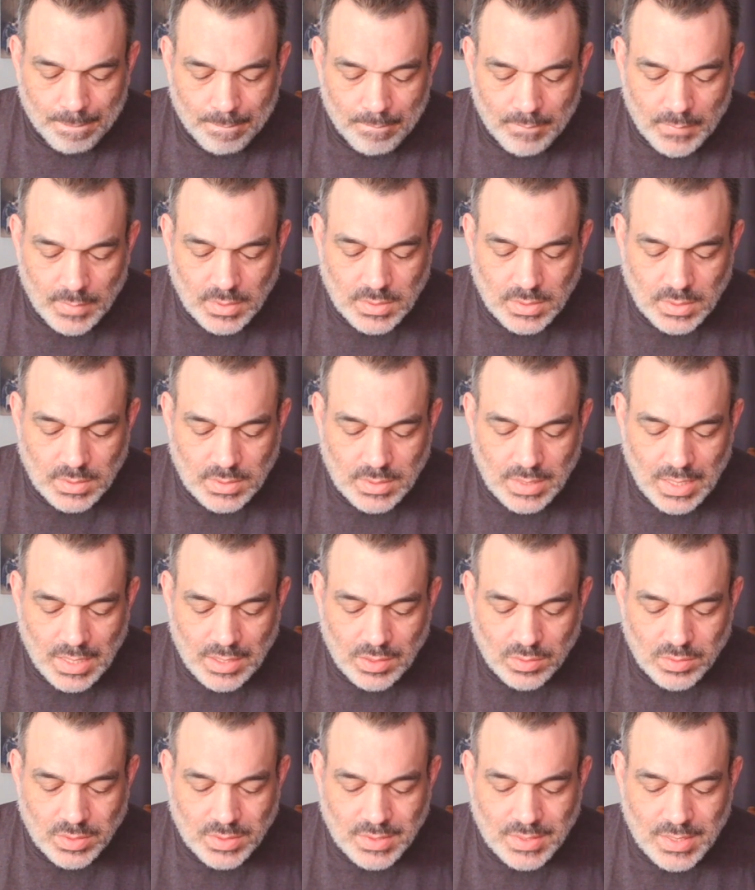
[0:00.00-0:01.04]
it's
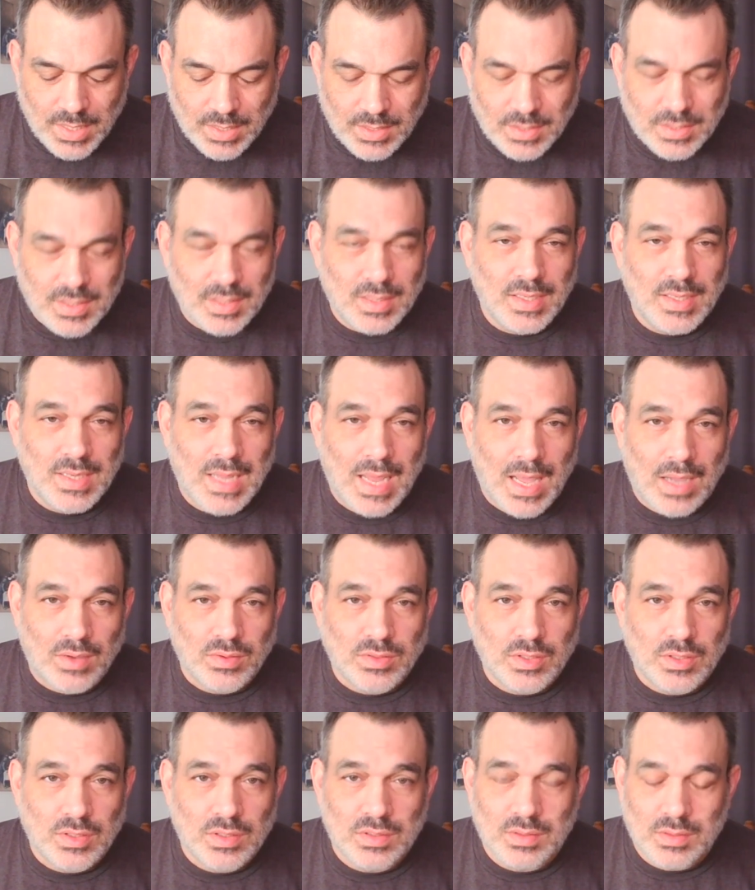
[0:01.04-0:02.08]
entitled Desolate
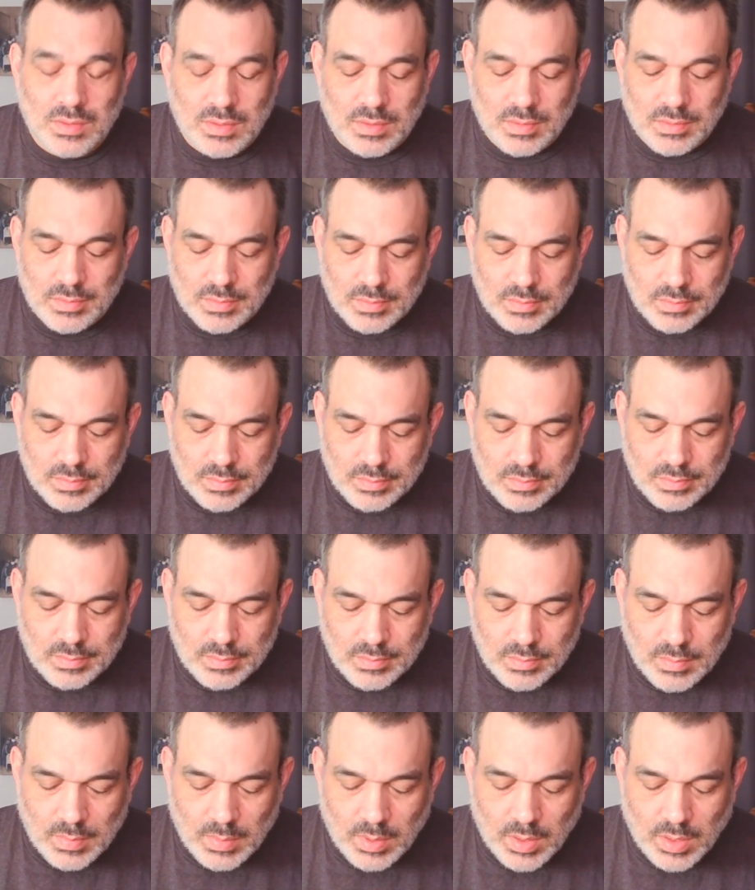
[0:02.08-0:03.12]
House,
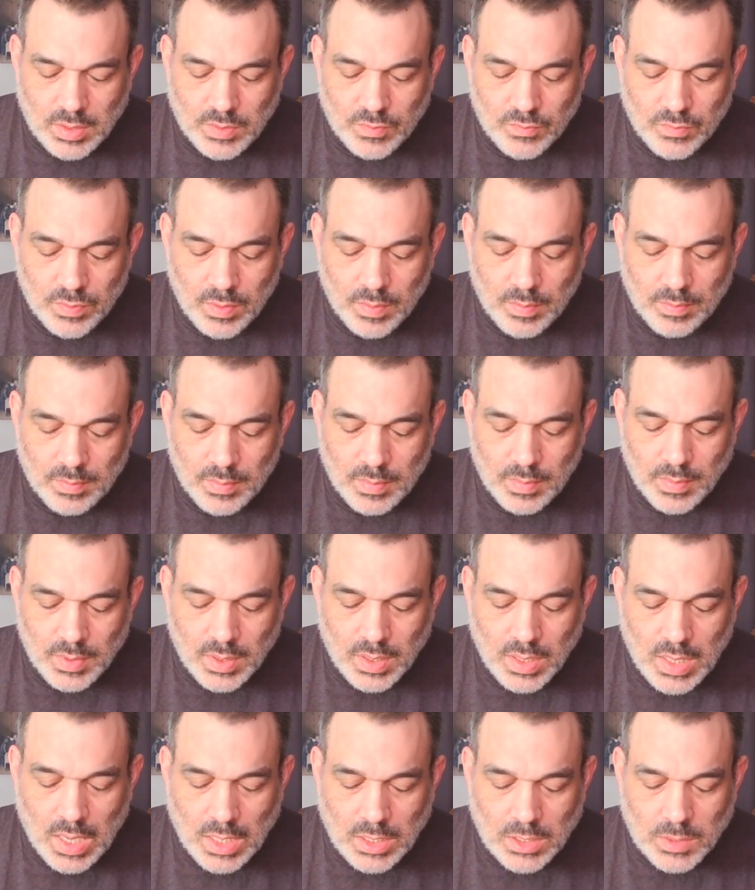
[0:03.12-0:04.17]
and it's from
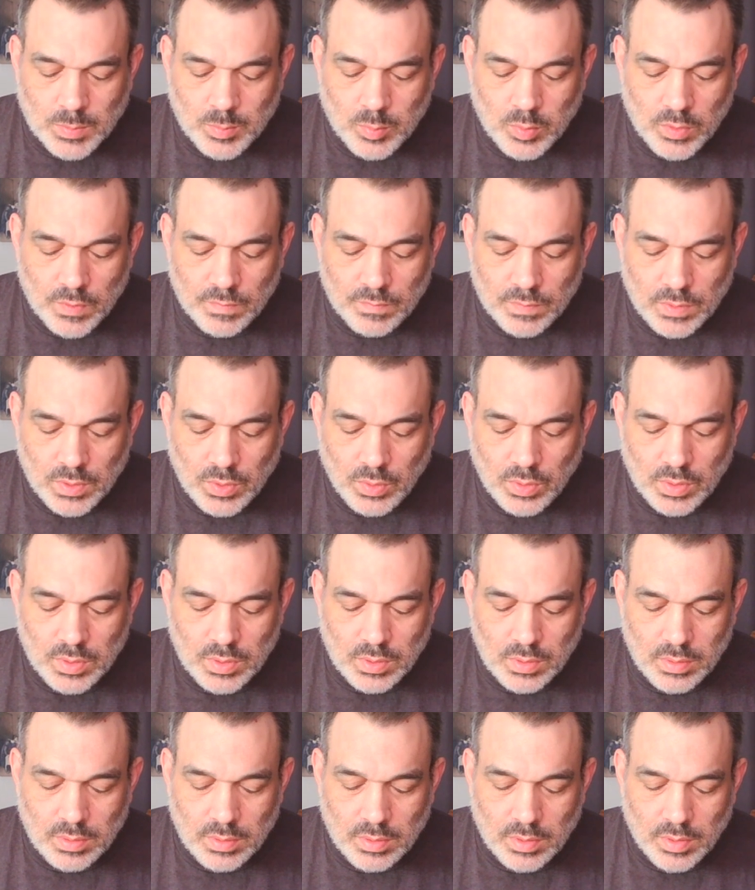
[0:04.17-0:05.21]
the Gospel of Luke
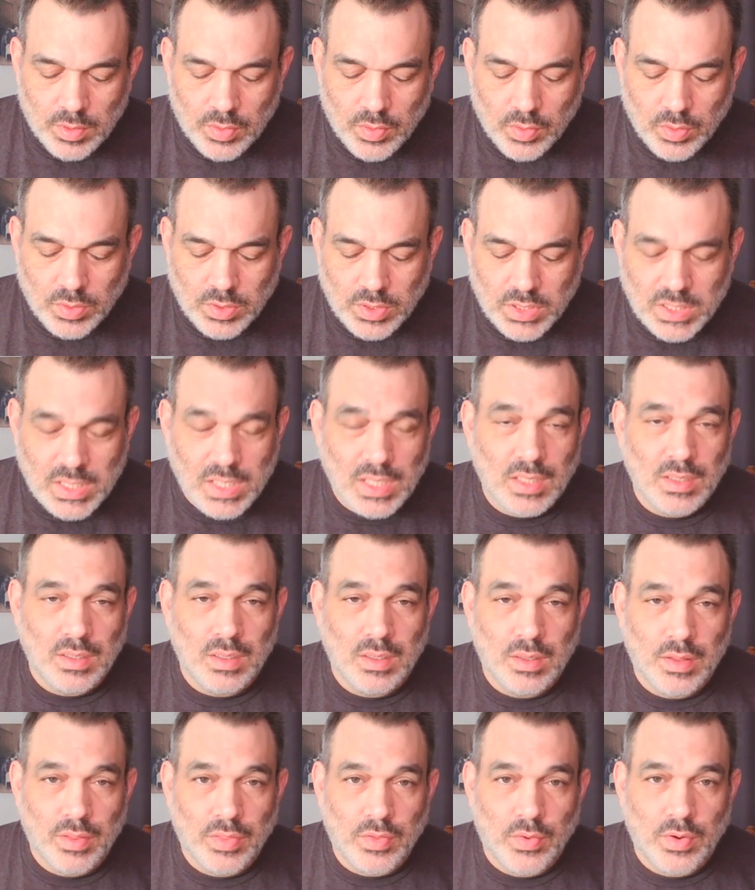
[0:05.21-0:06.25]

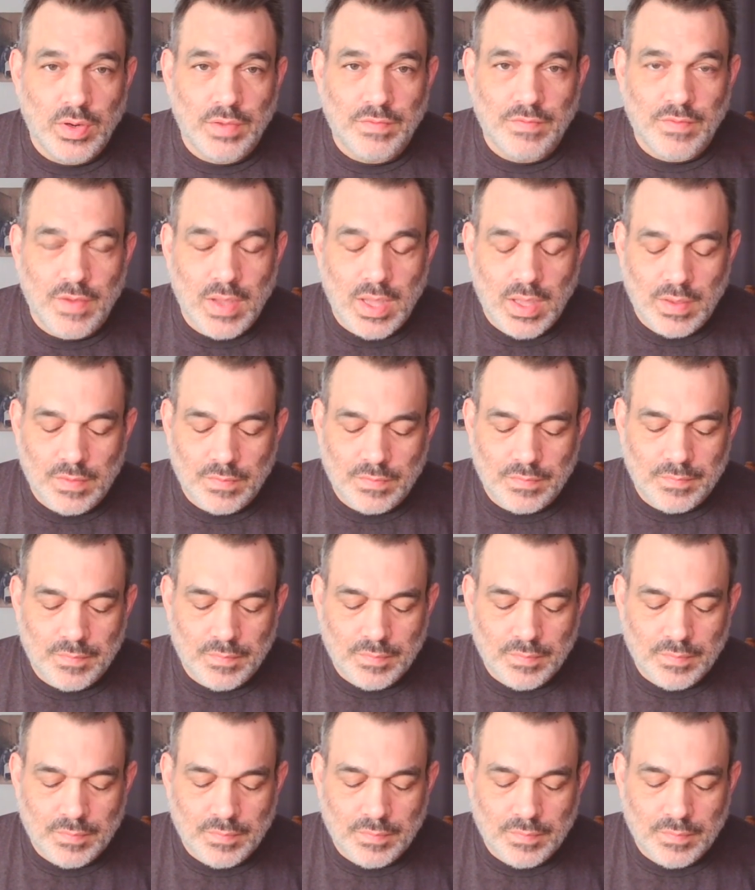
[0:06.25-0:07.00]
13:35.